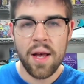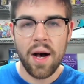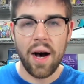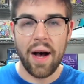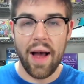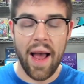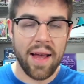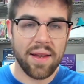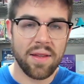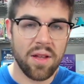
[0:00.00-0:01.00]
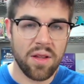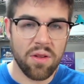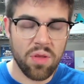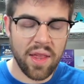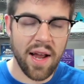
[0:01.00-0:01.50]

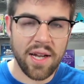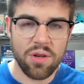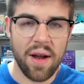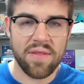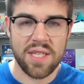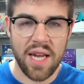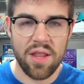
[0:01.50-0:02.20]
The thing I do have to say,